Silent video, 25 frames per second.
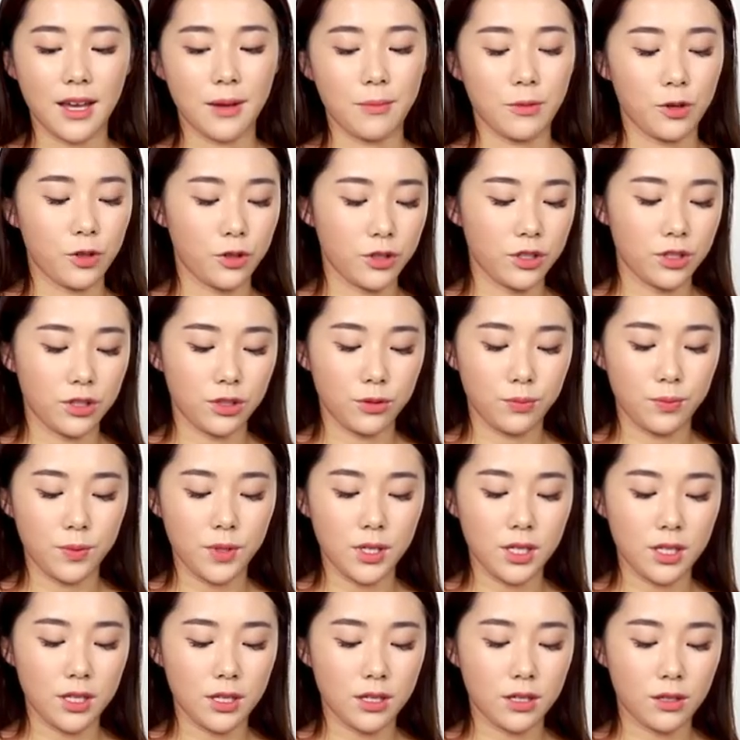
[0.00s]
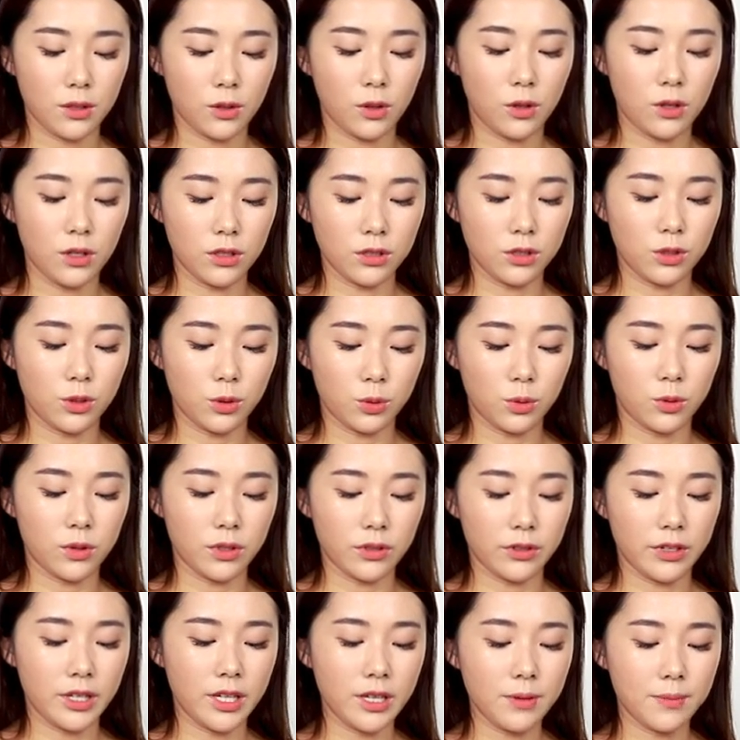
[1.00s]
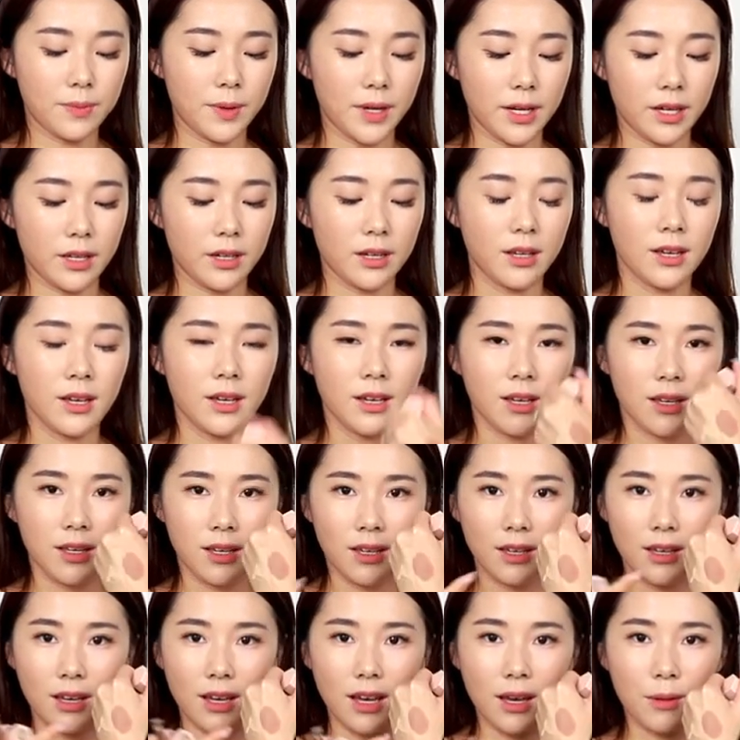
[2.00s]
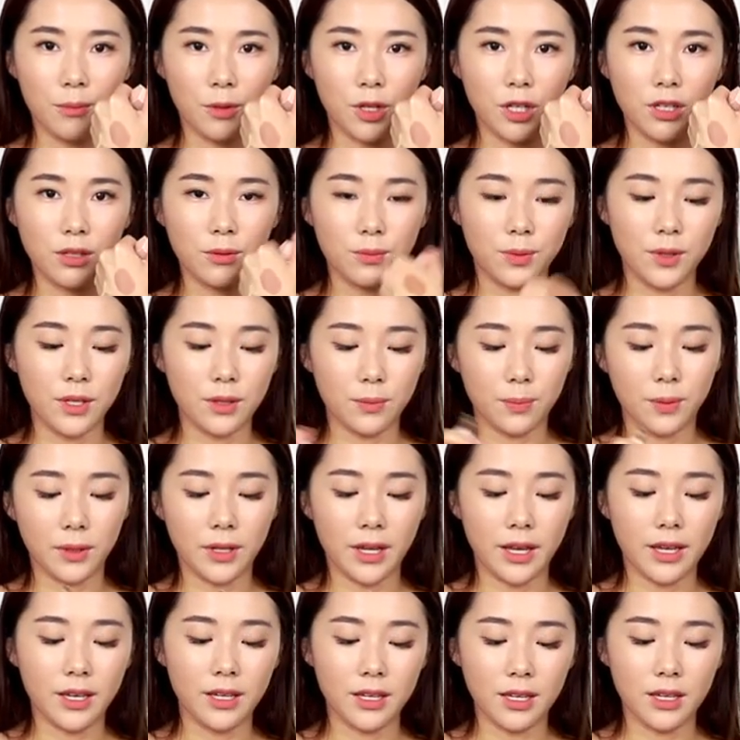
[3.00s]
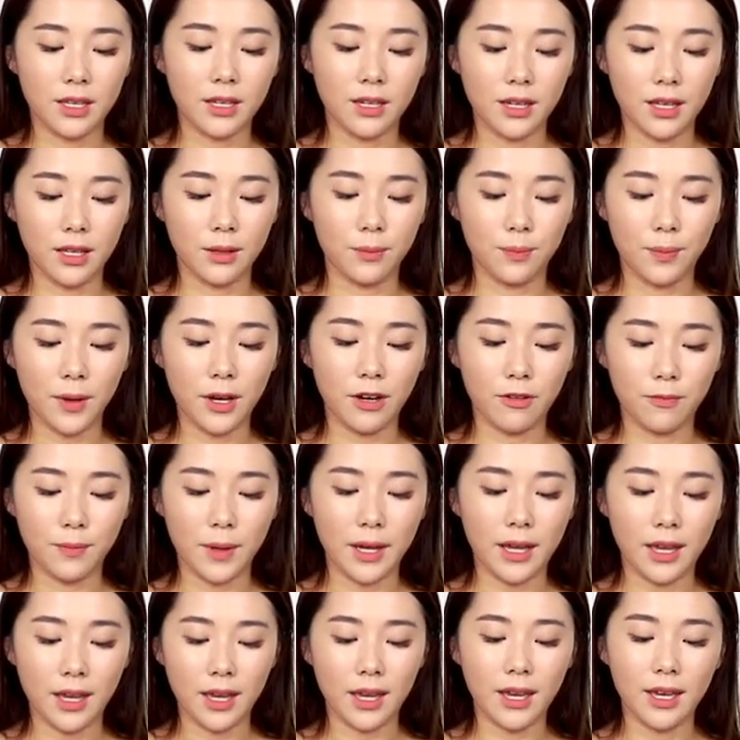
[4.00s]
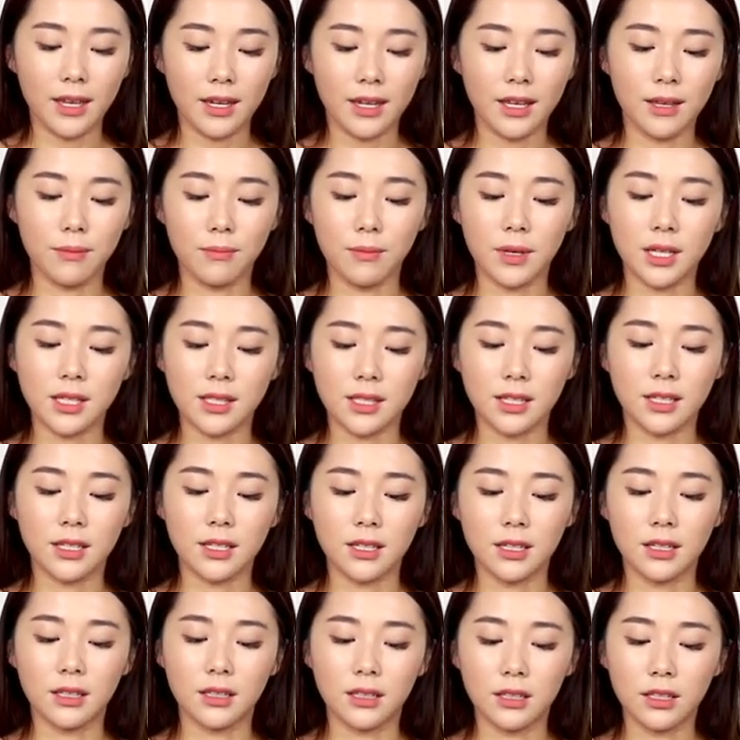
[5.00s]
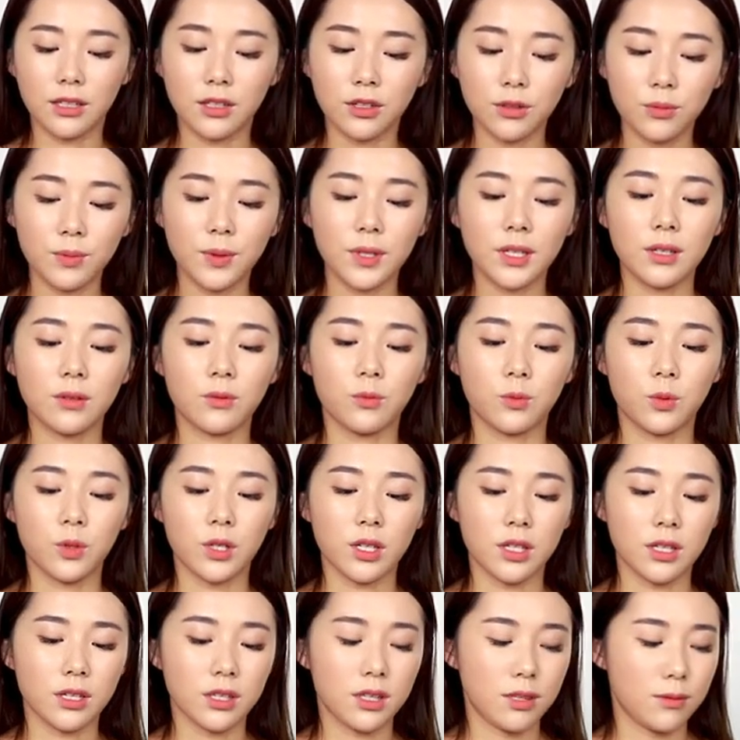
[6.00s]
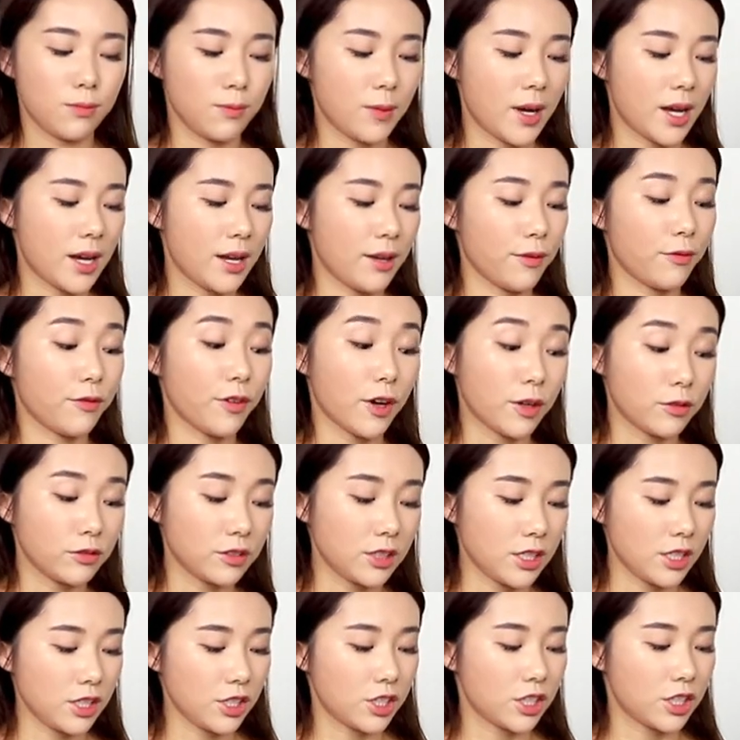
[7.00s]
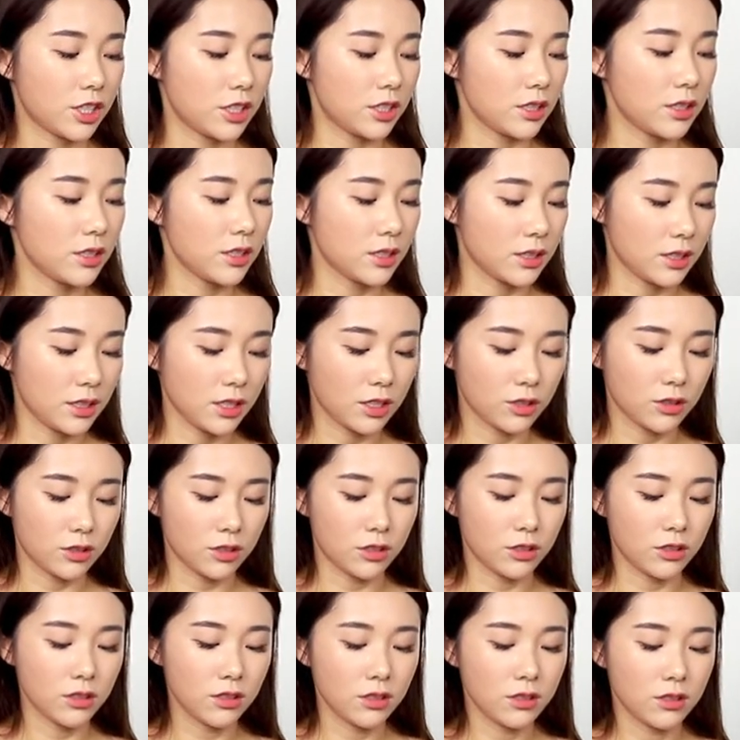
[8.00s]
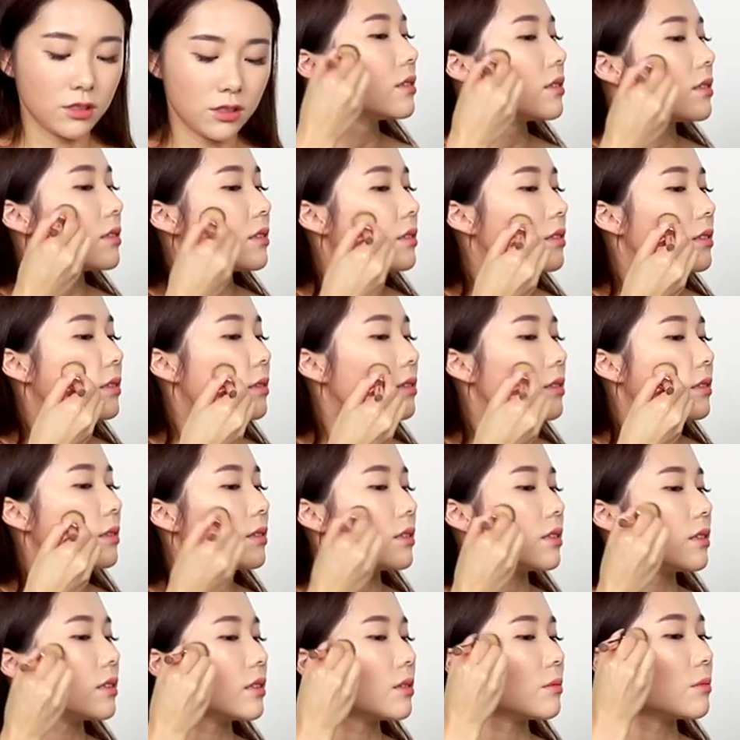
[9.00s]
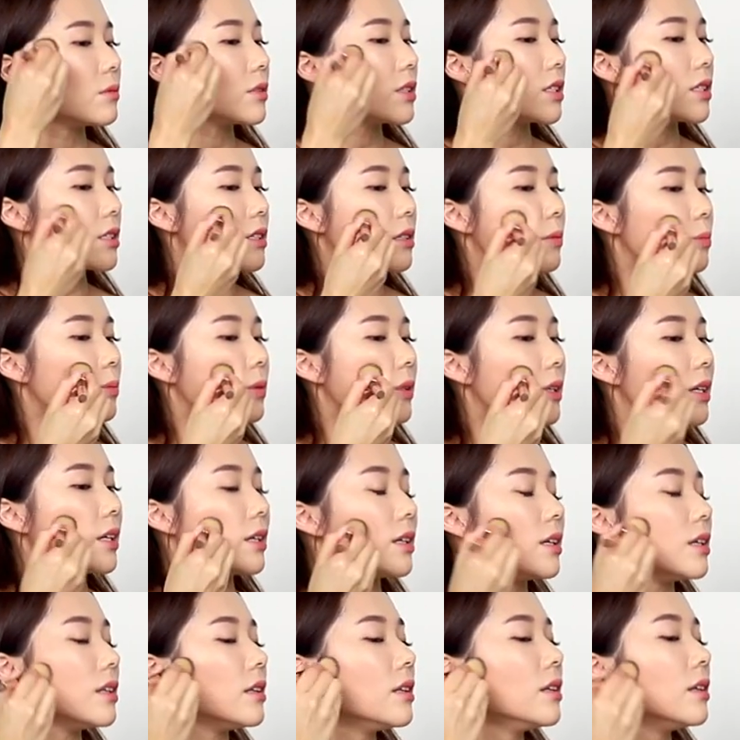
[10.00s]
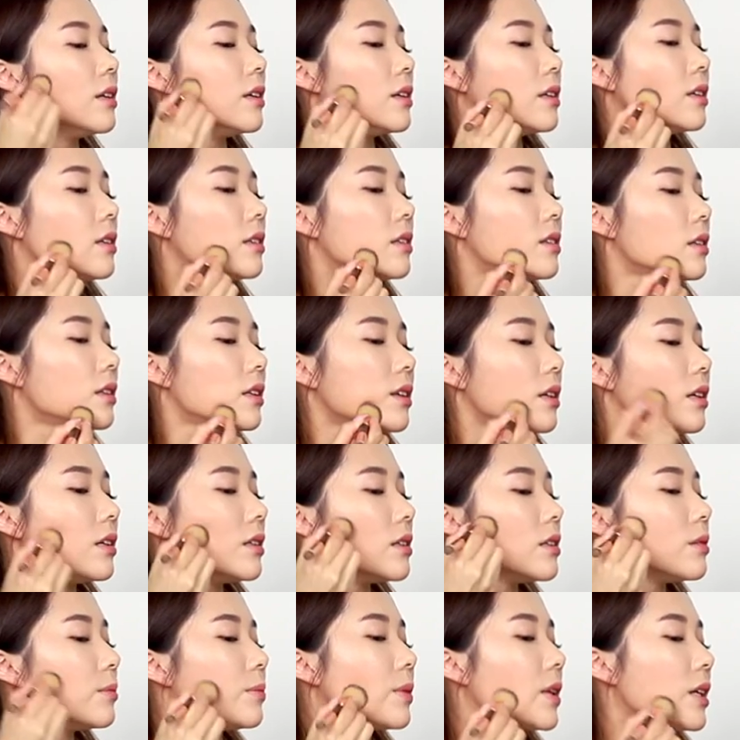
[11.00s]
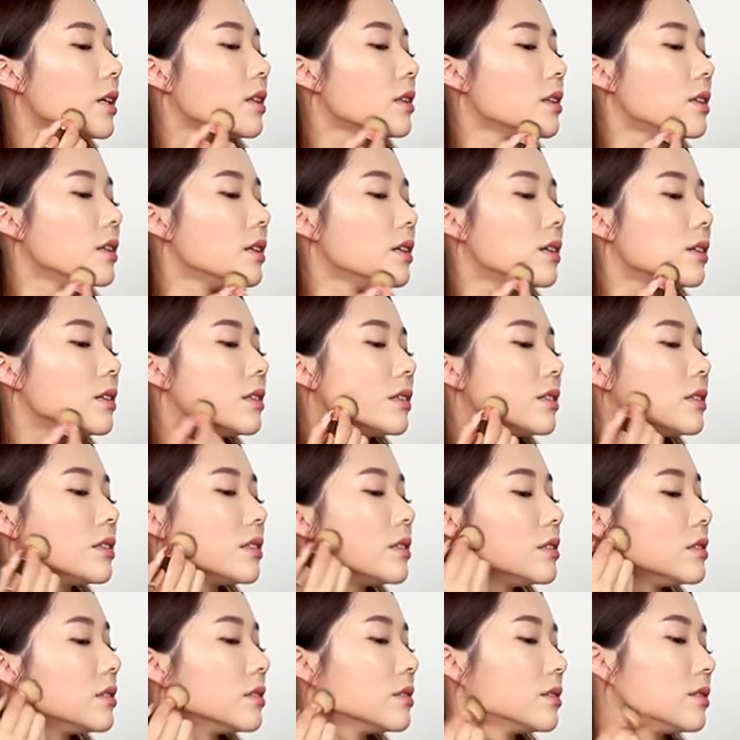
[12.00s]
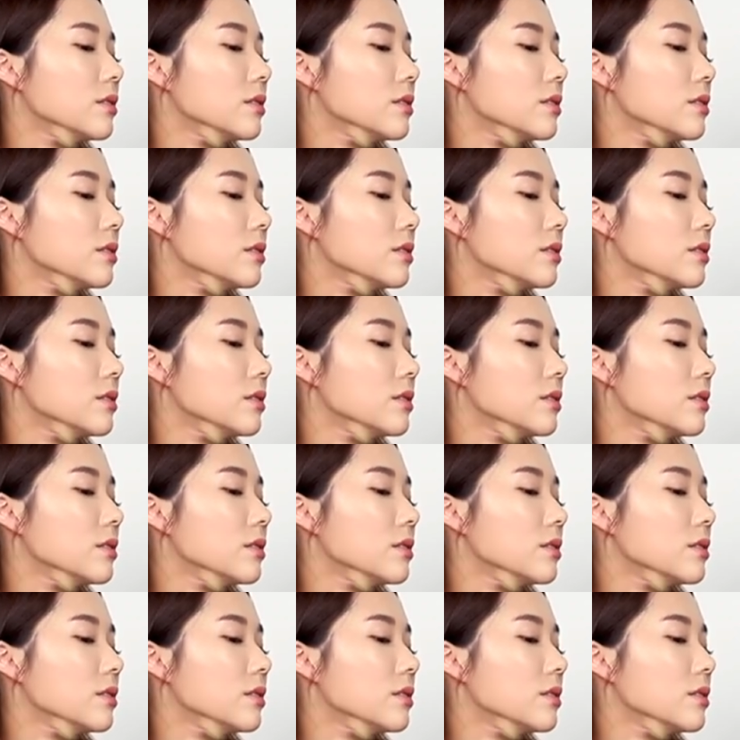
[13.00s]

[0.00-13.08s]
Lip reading: I'm going to be contouring, but I'm going to be applying it at the back of my hand and mixing it a little bit with my foundation earlier on. I'm just applying it layer by layer.